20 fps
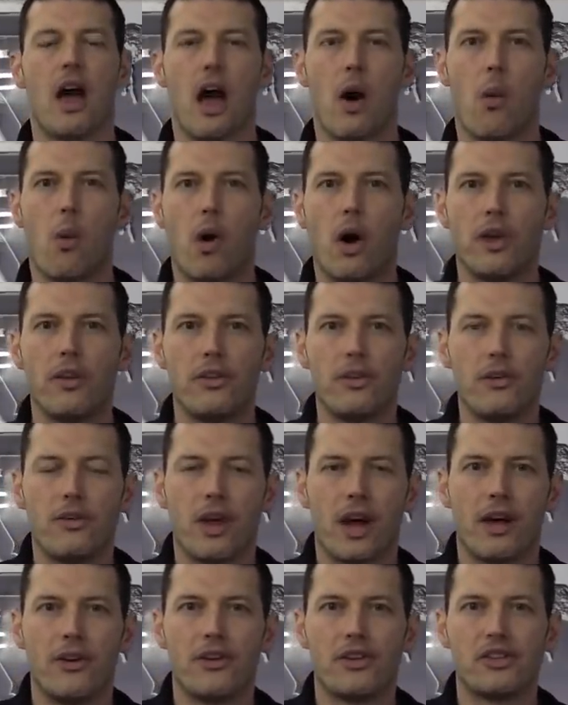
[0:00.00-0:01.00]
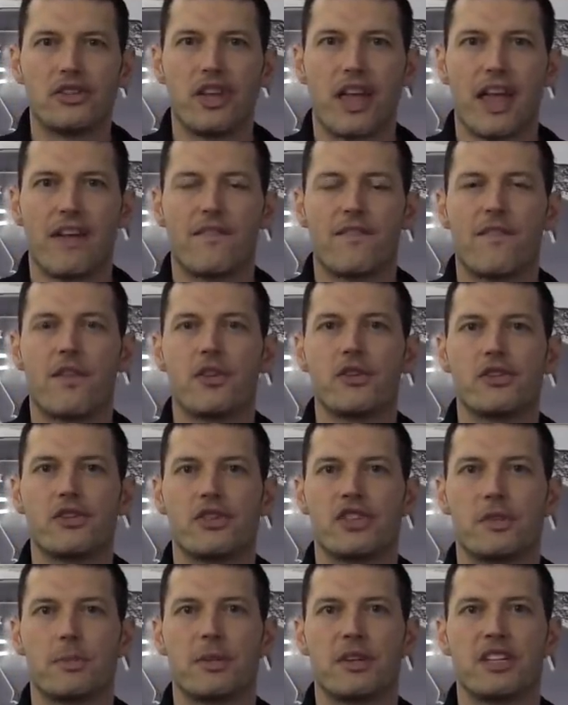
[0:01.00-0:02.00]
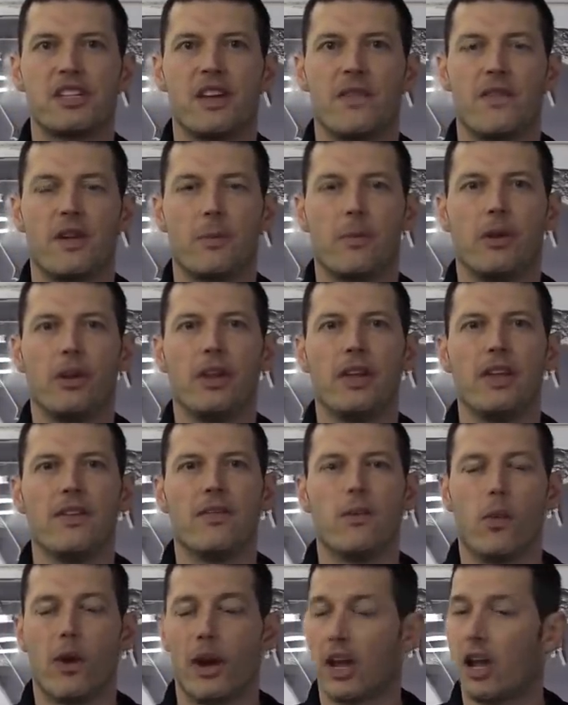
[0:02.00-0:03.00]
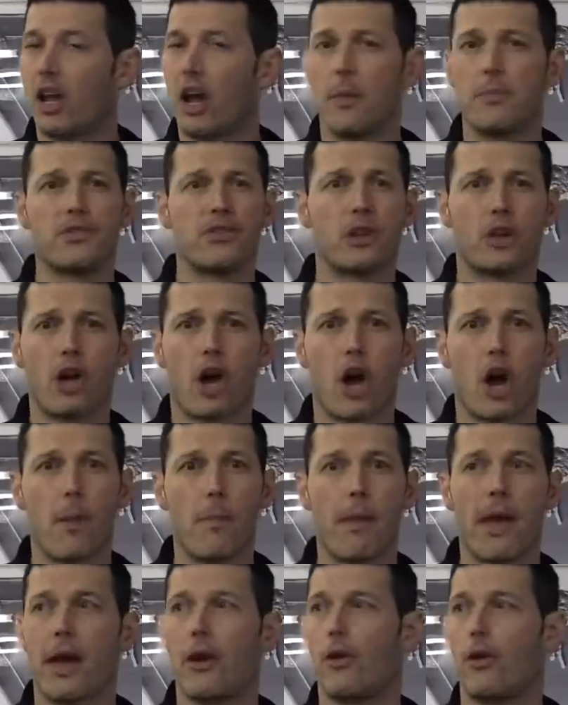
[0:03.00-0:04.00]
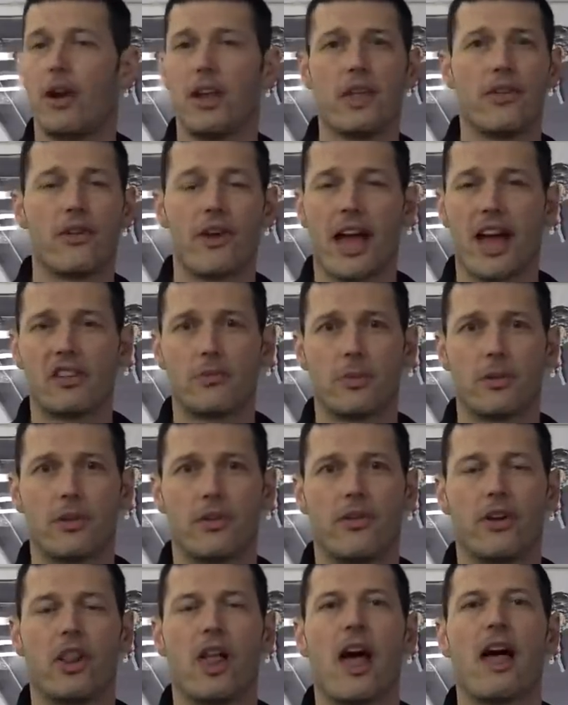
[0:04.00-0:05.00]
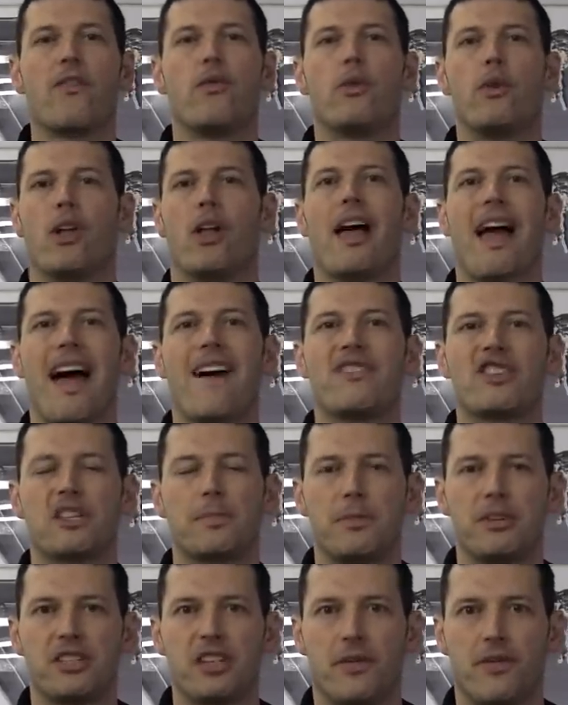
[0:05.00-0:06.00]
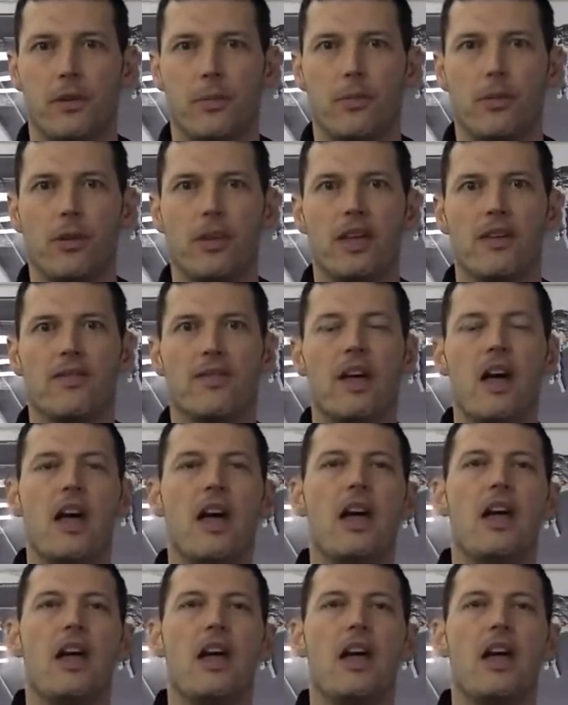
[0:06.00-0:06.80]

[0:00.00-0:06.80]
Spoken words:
I want you to understand first a specific belief. When it comes to combat or any other aspect of our life, we'll have a specific belief.